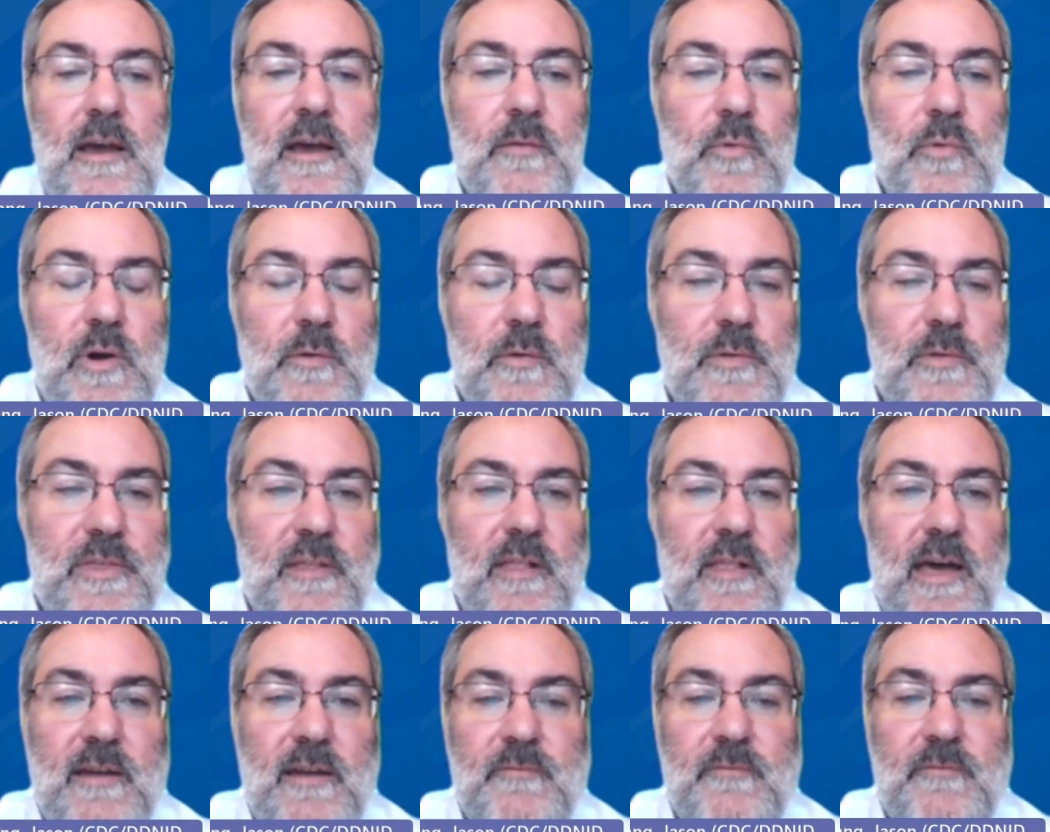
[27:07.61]
I work
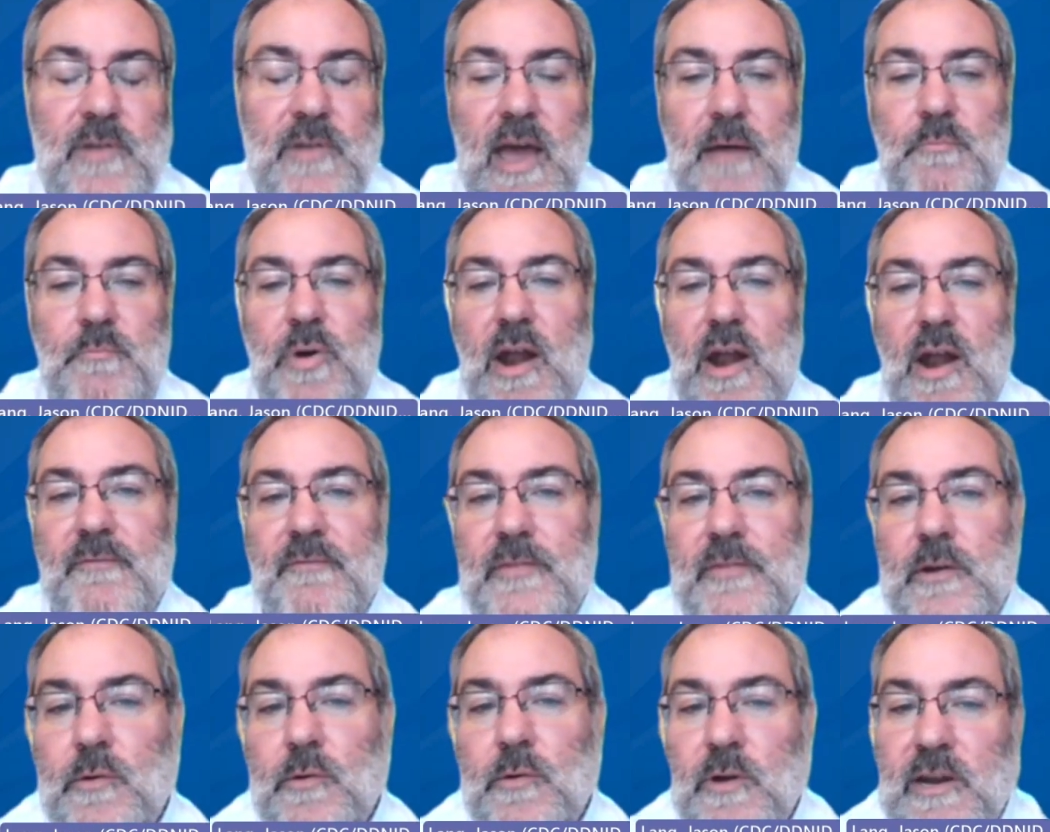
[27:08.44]
with a lot of
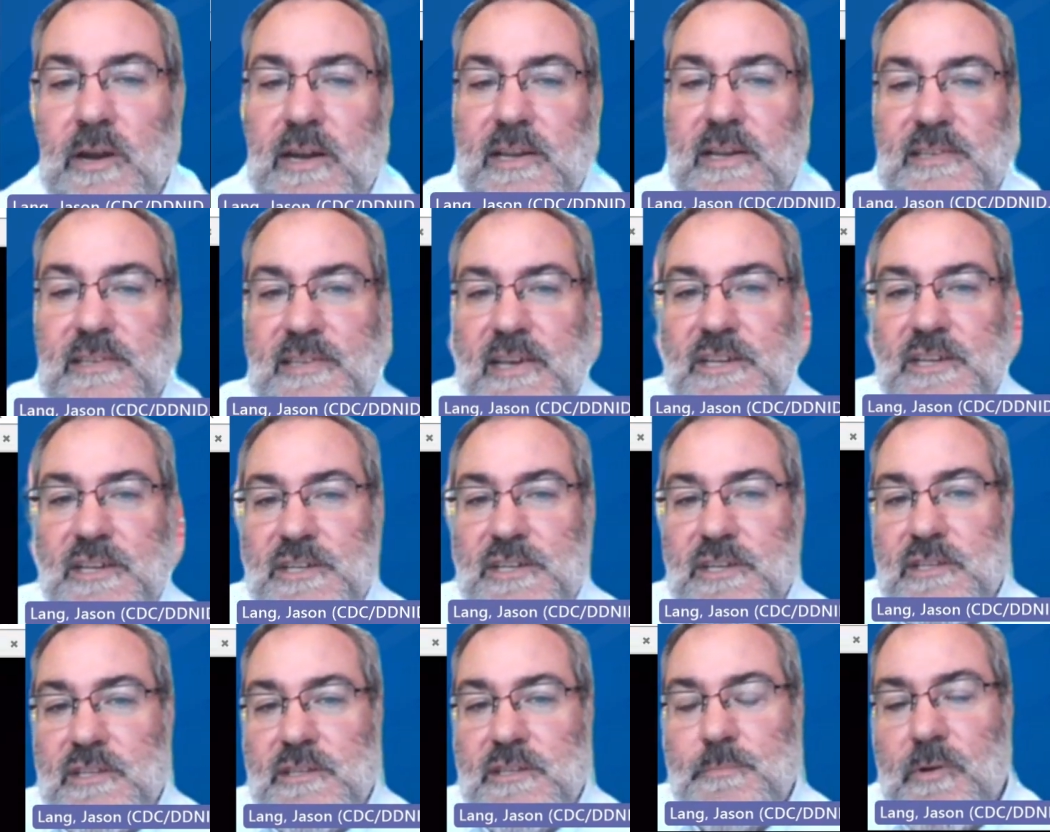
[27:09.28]
nonprofit
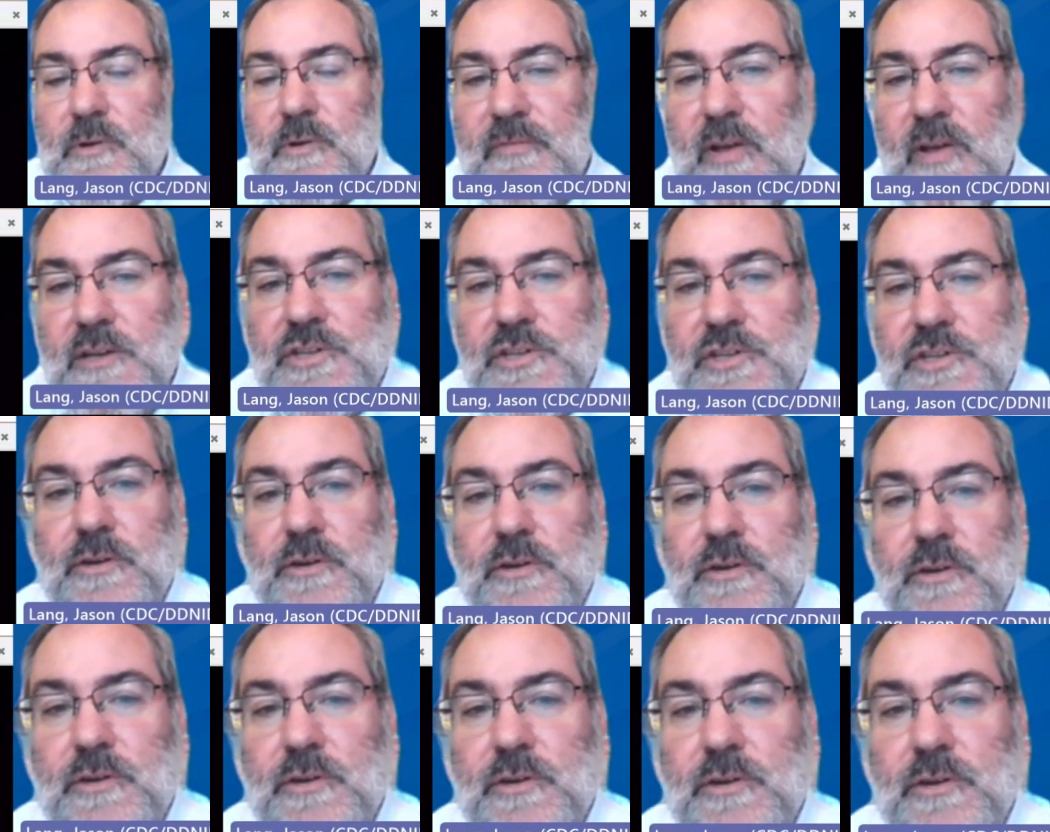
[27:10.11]
organizations,
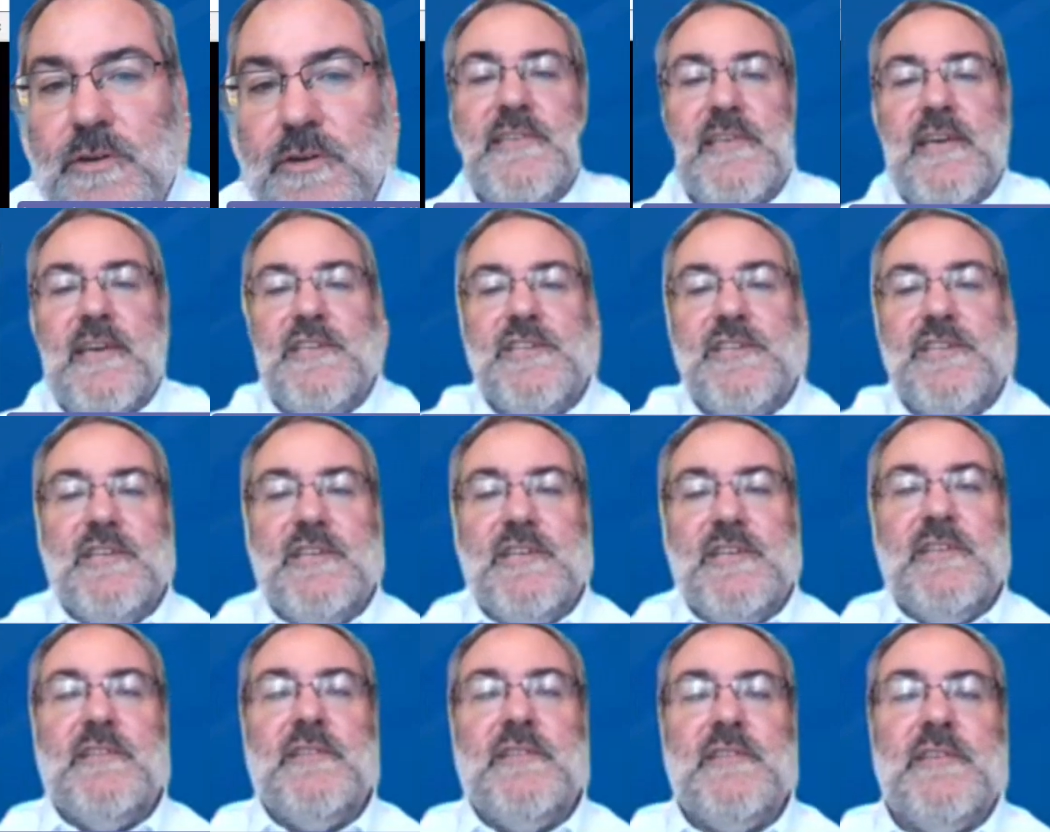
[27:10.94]
professional
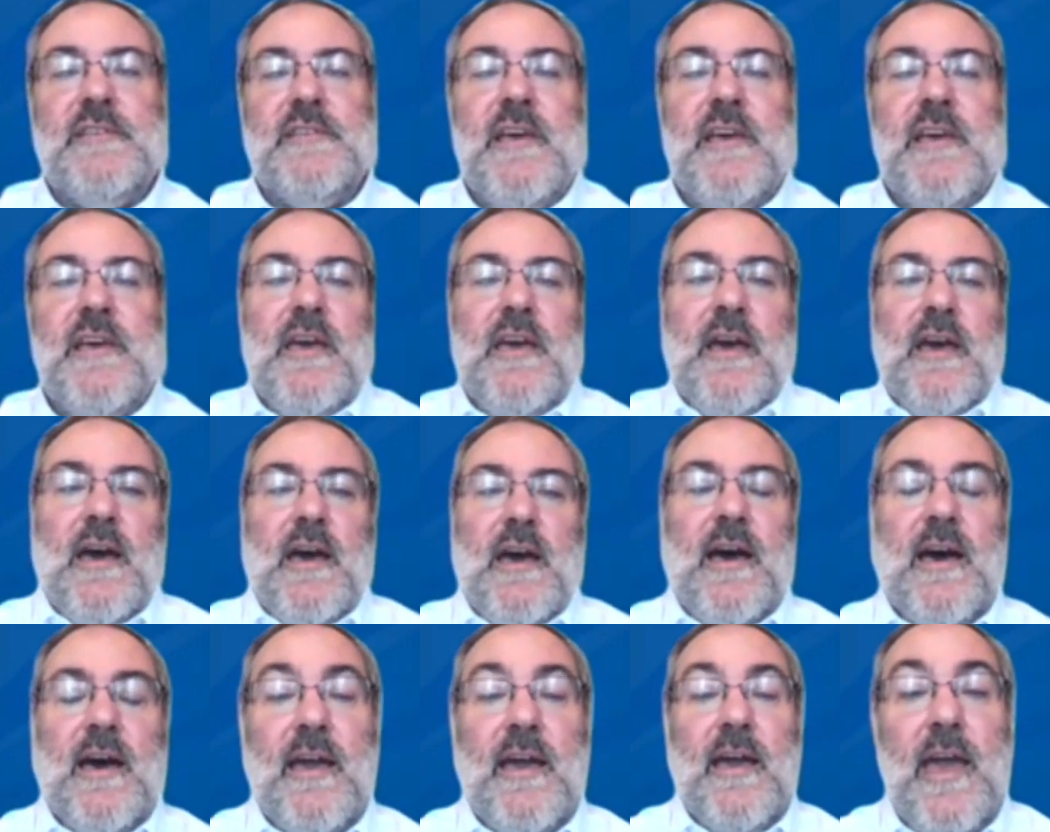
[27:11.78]
organizations,
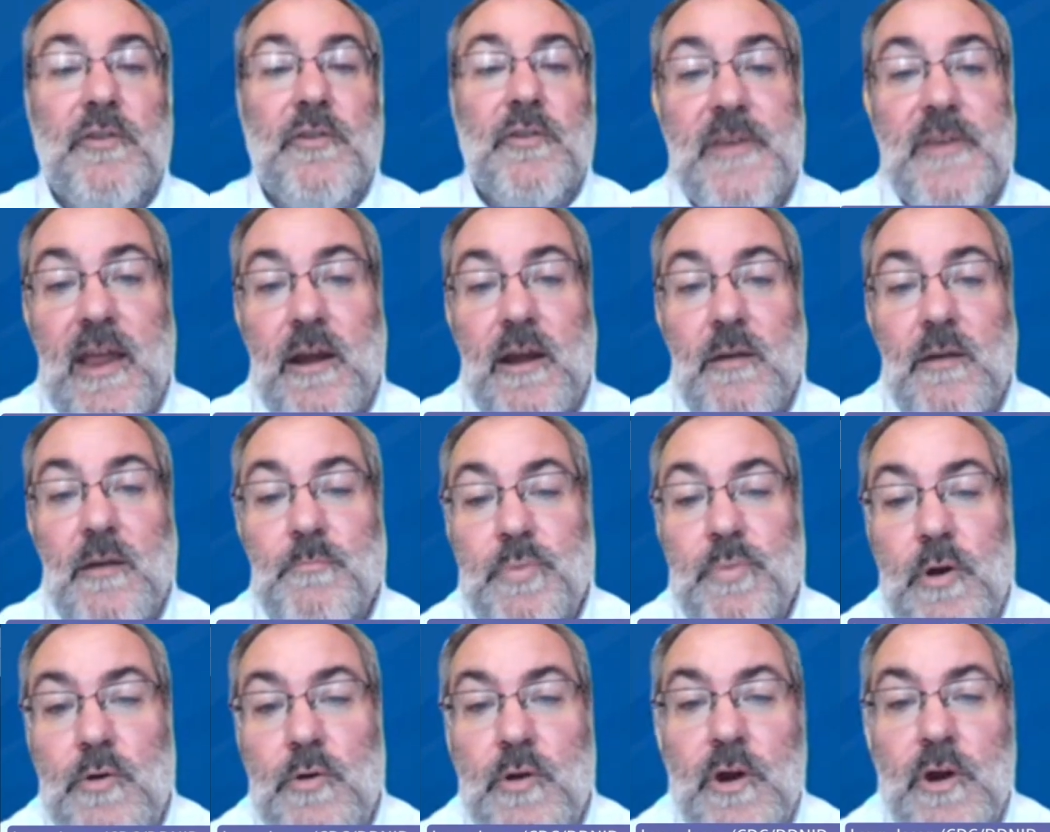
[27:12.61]
healthcare
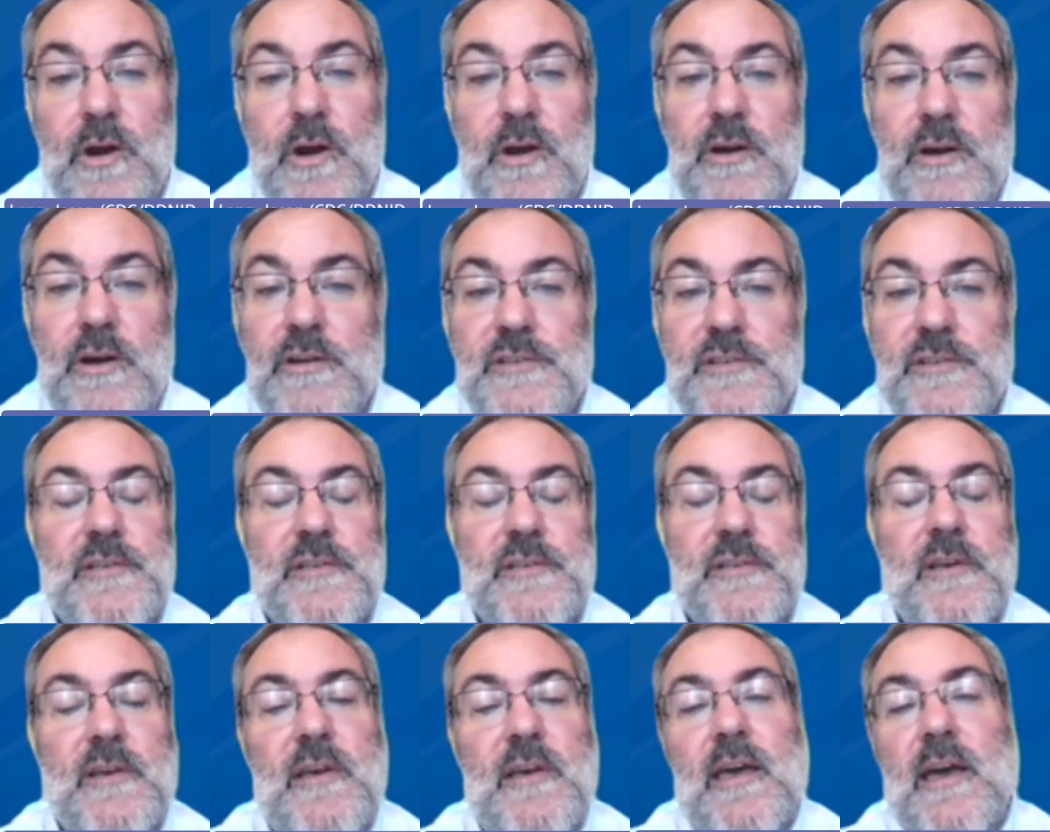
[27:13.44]
brokers,